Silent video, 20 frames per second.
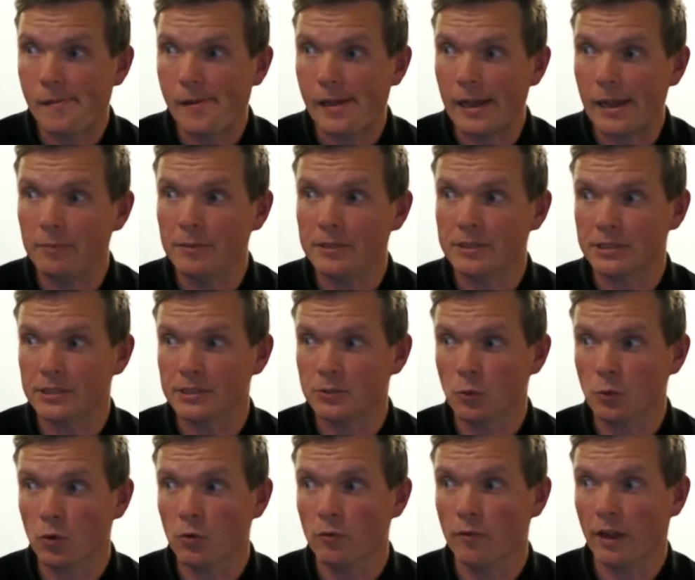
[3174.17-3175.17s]
images
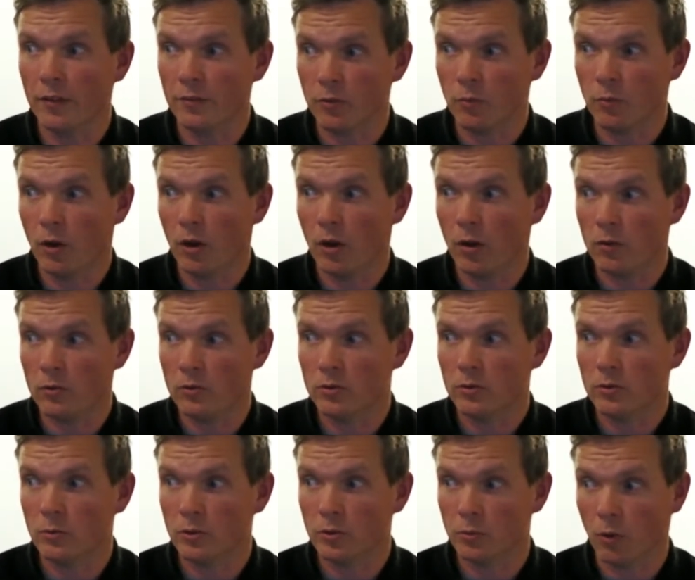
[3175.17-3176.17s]
all around the world
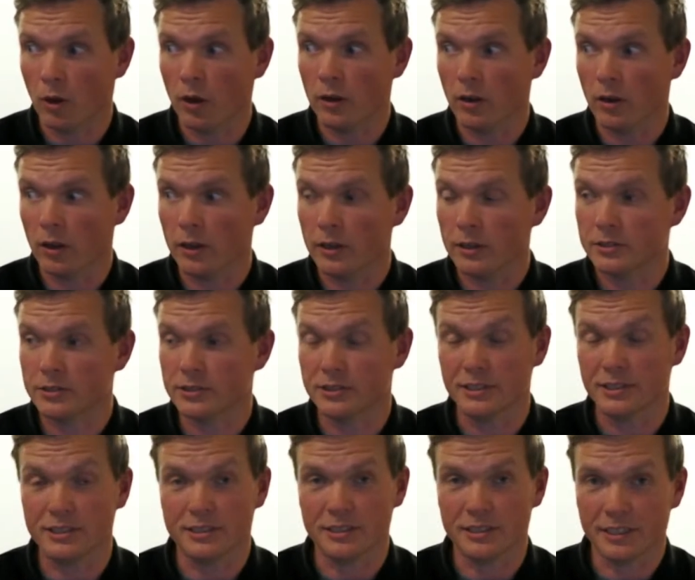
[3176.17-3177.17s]
with 1 light because it's
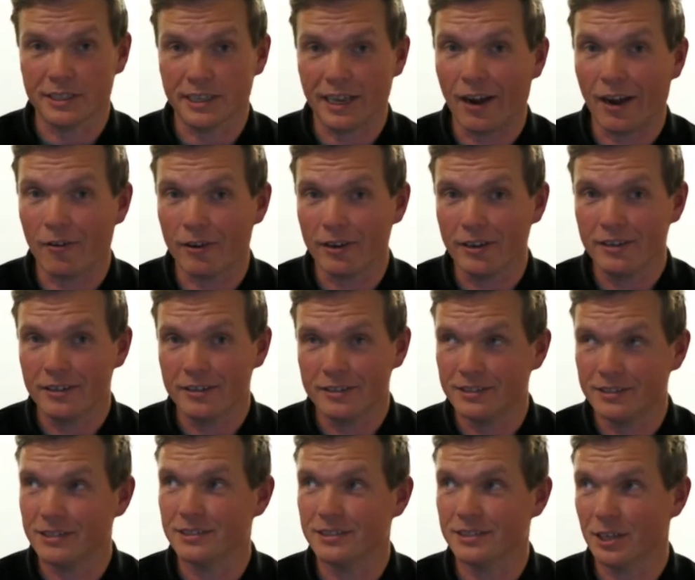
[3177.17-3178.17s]
easier to carry, it's
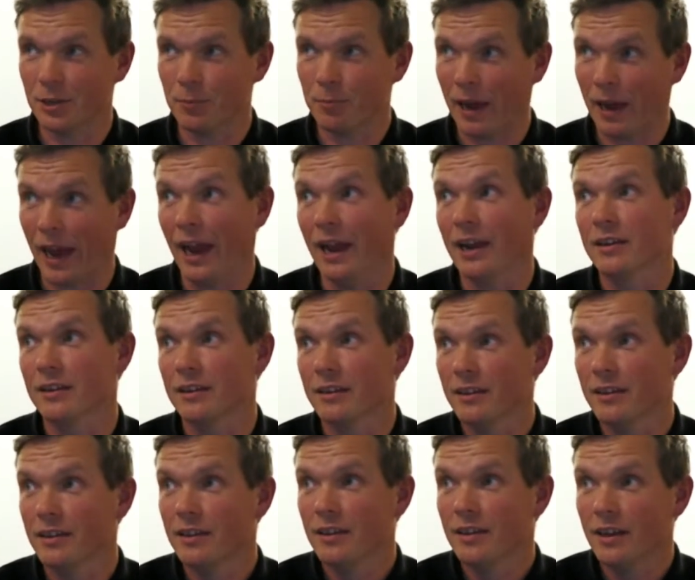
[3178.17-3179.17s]
easier to pack.
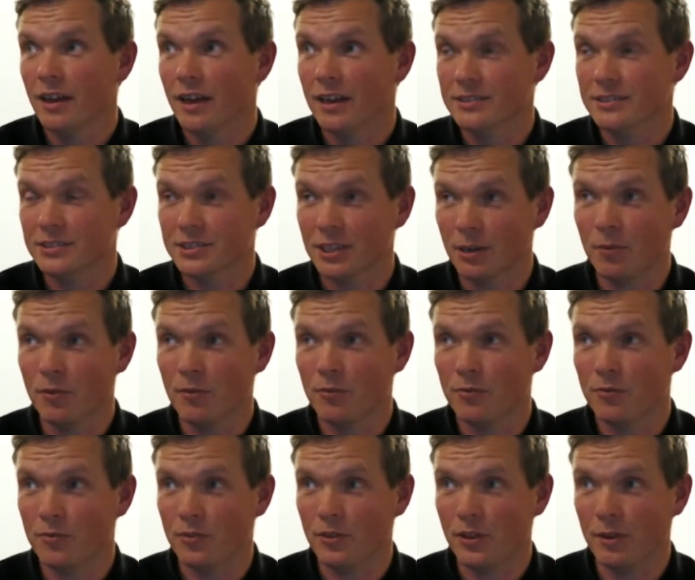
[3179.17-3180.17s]
And some
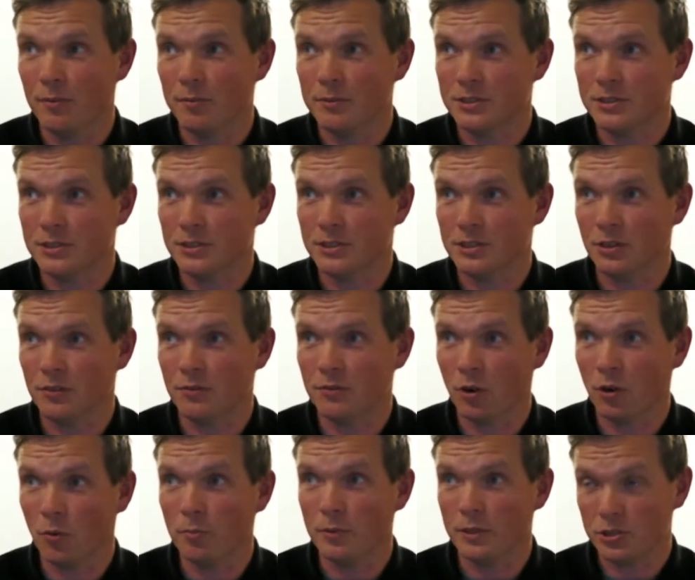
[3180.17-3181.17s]
of the images that have
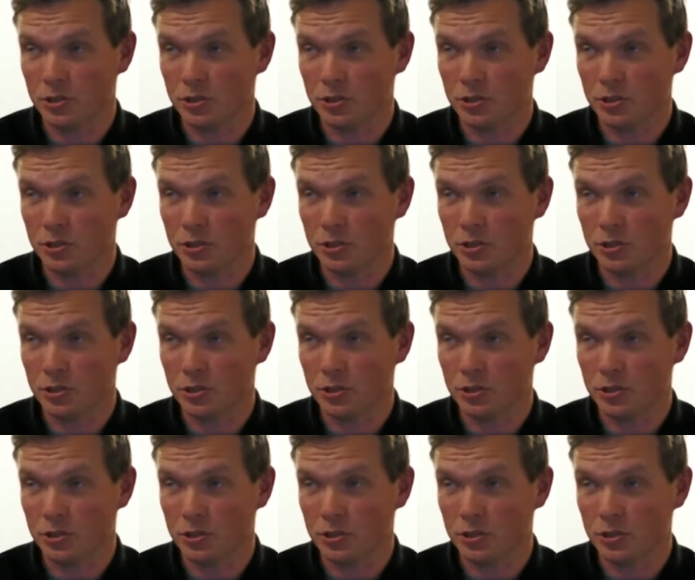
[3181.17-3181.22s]
got me